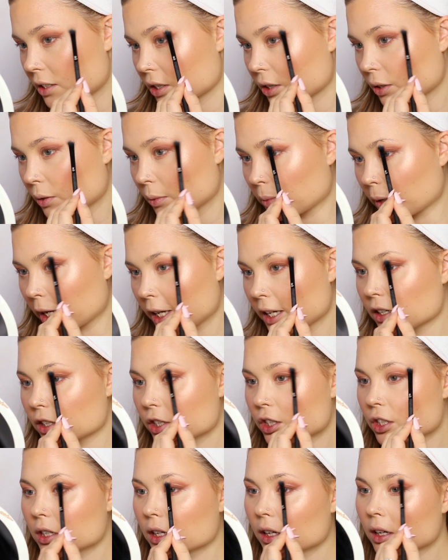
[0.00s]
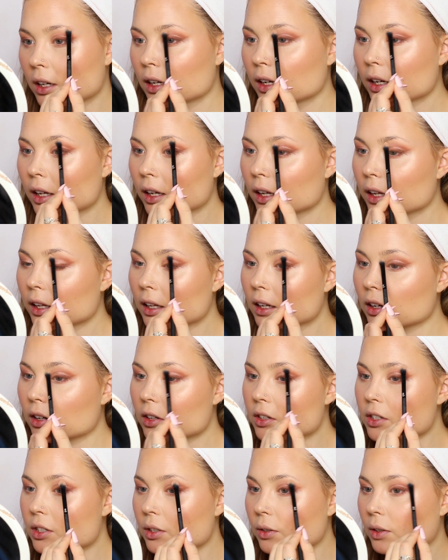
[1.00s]
too much. And then
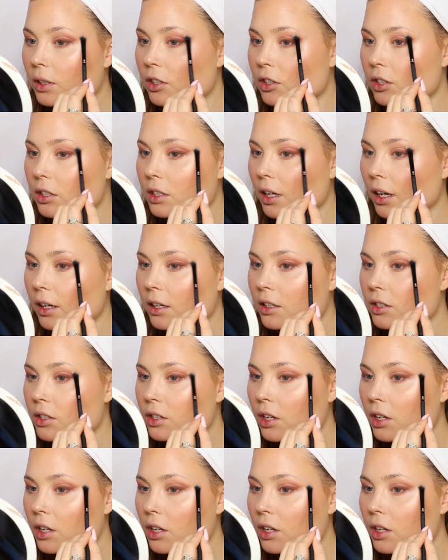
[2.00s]
also can just kind of